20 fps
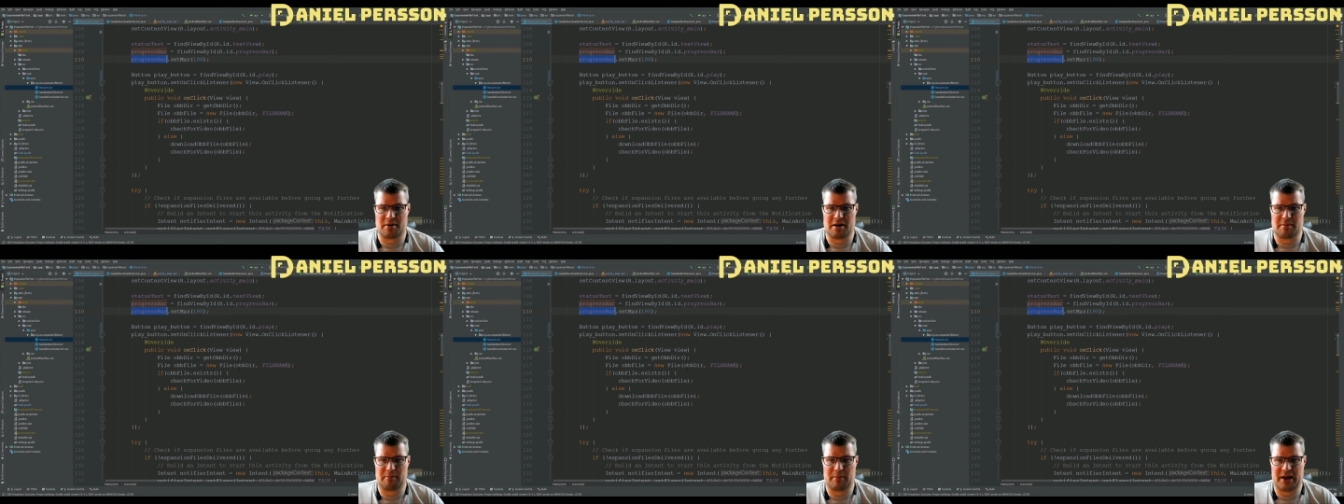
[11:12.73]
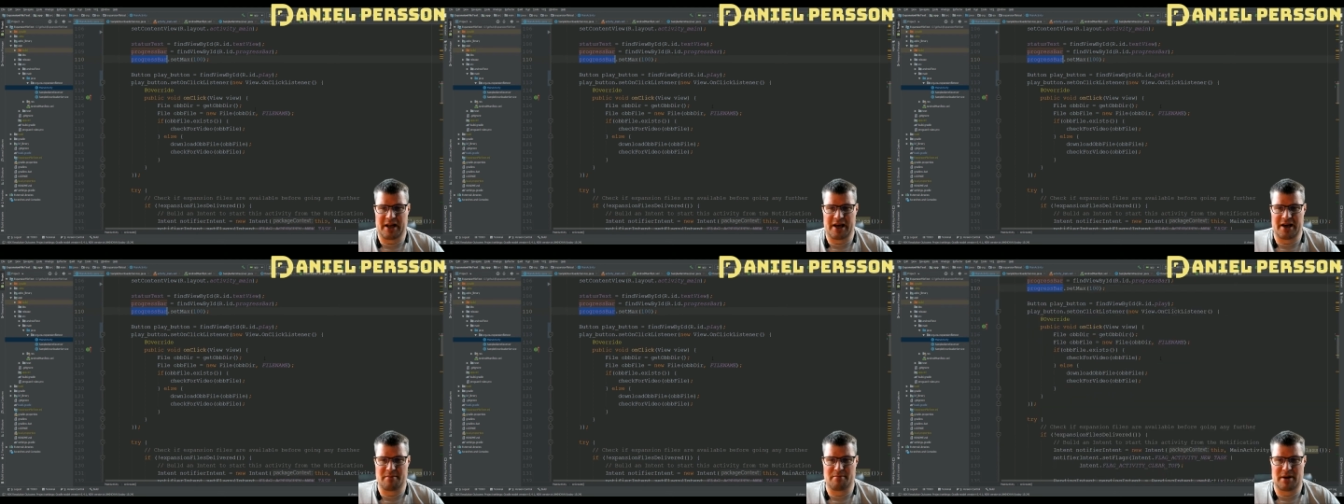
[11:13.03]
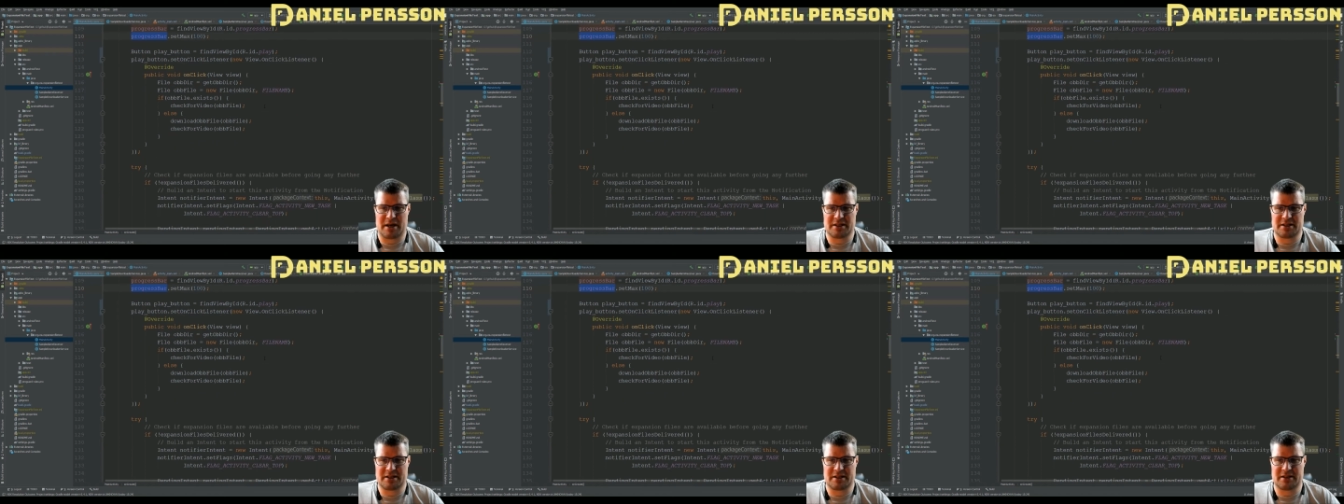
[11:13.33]
play
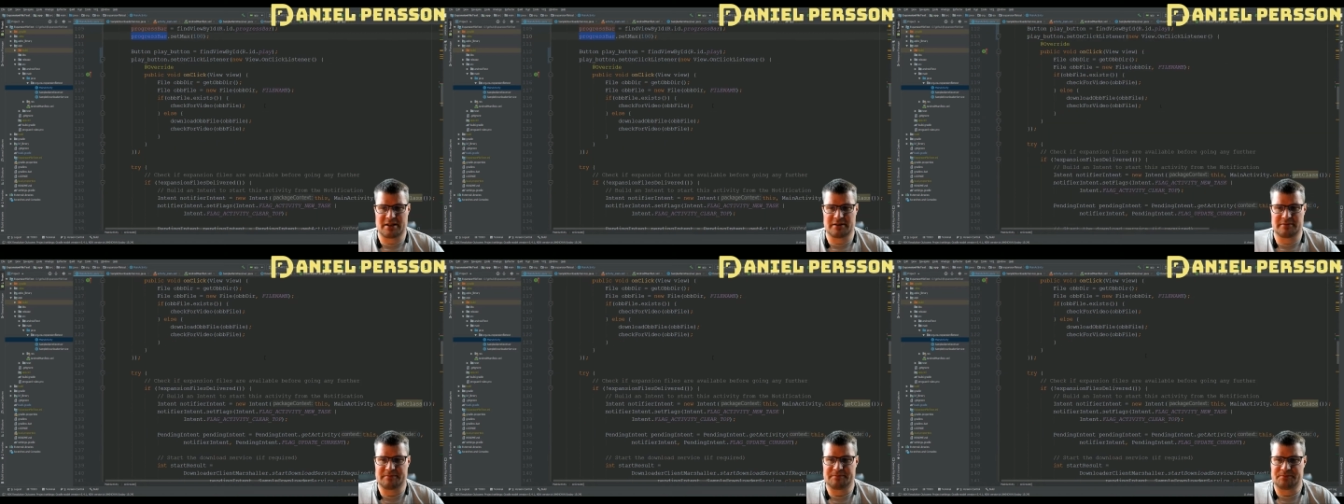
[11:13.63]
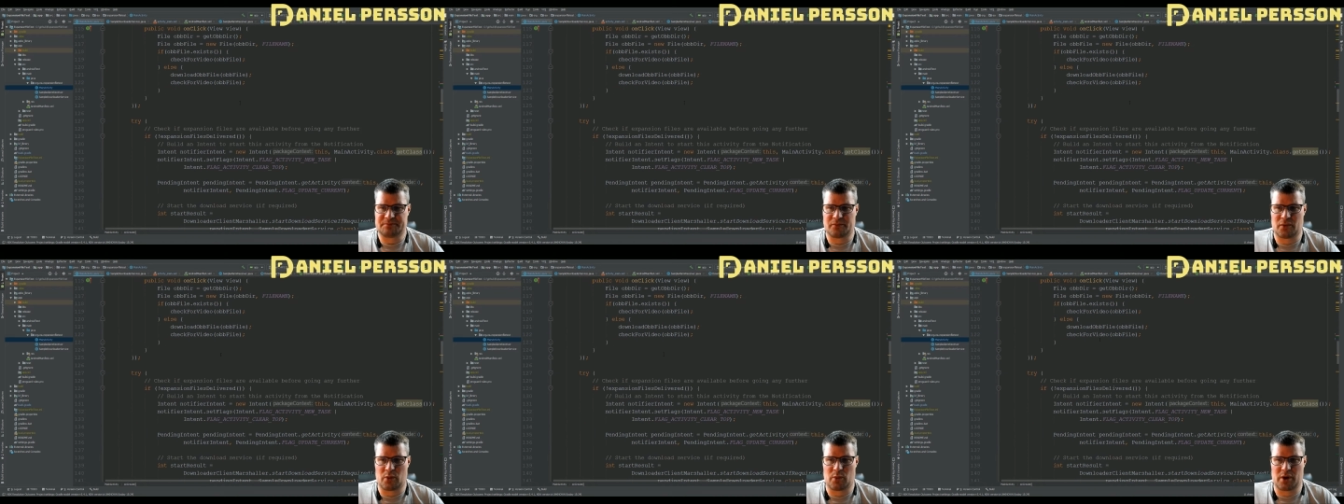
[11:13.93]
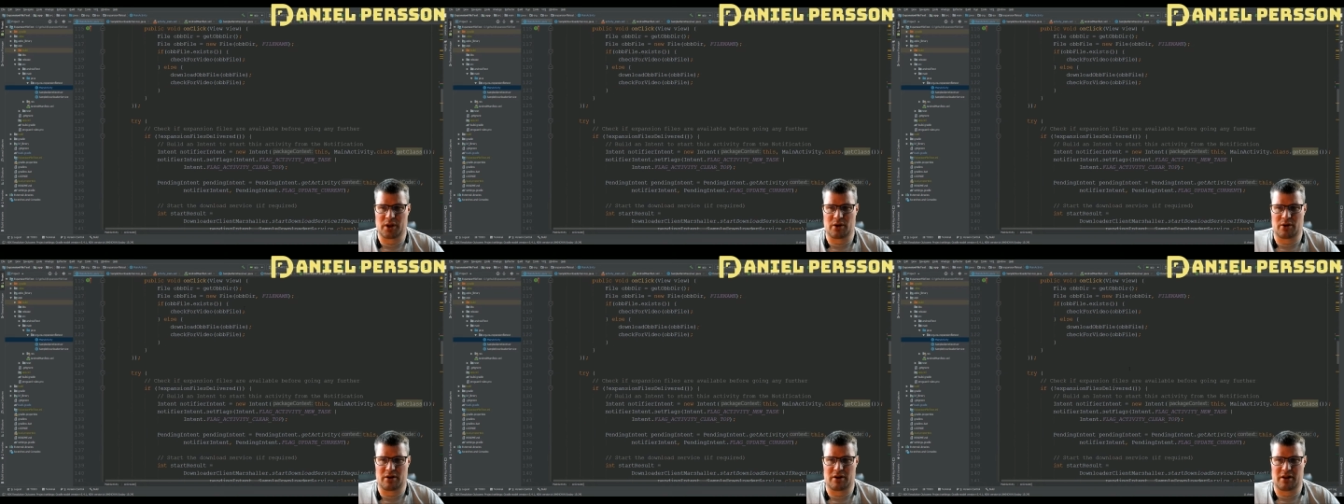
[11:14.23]
button with
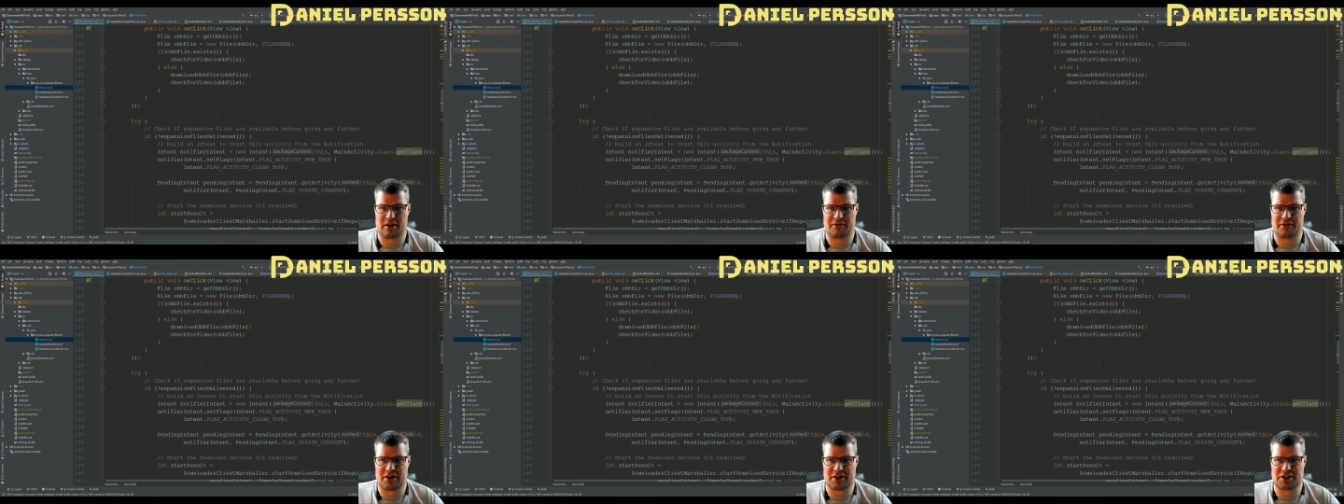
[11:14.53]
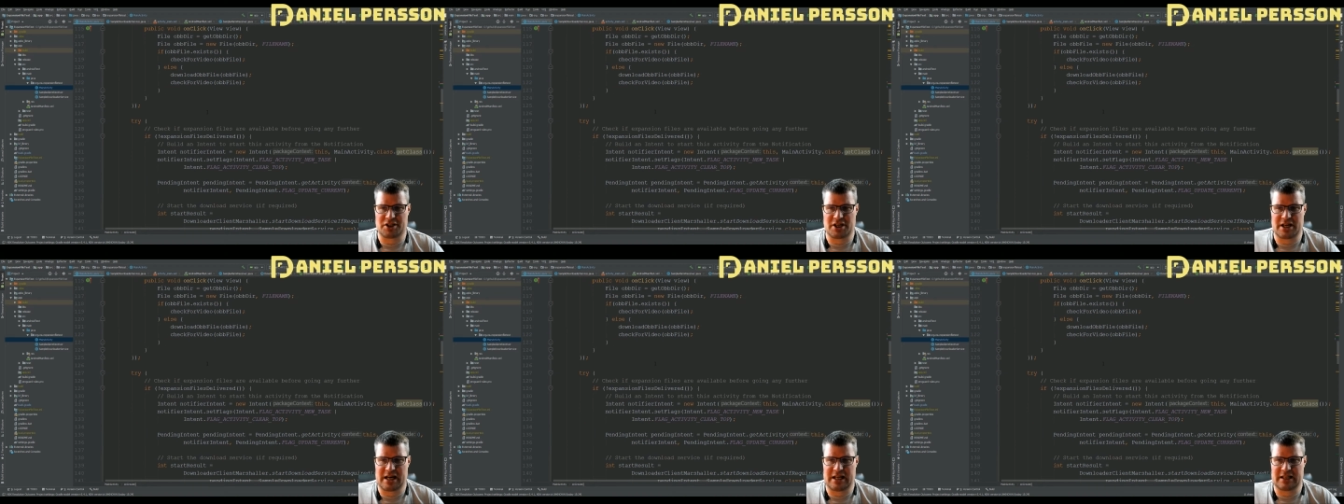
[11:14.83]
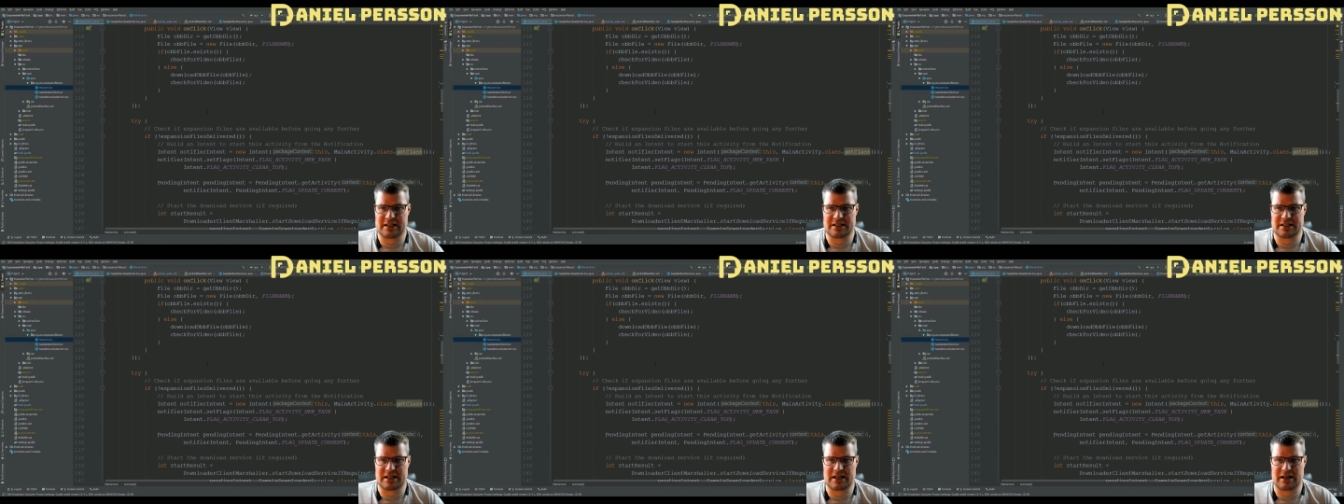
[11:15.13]
all the
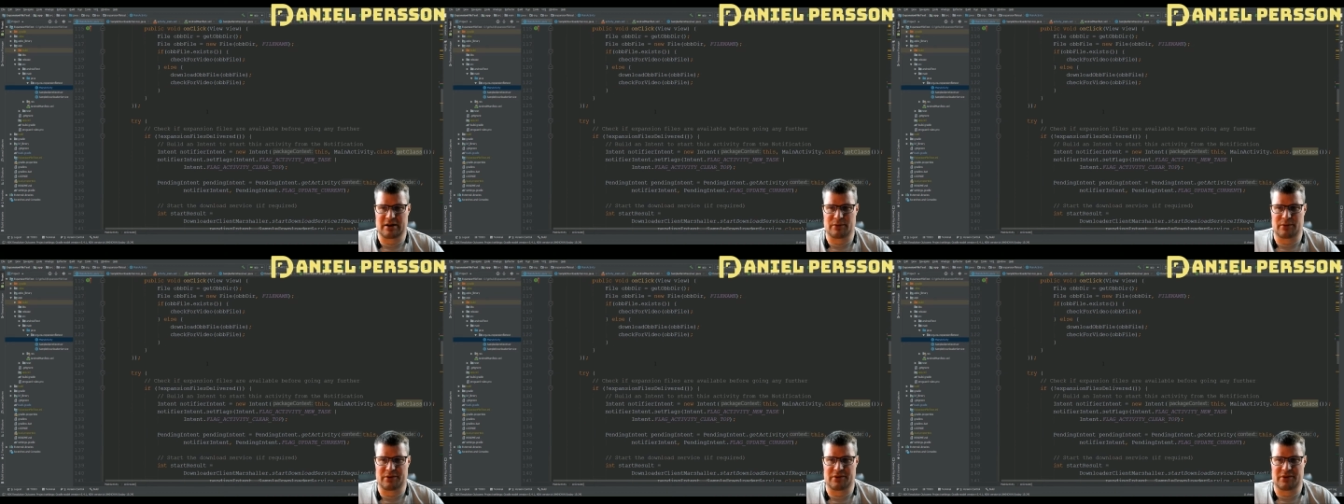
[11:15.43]
functionality I,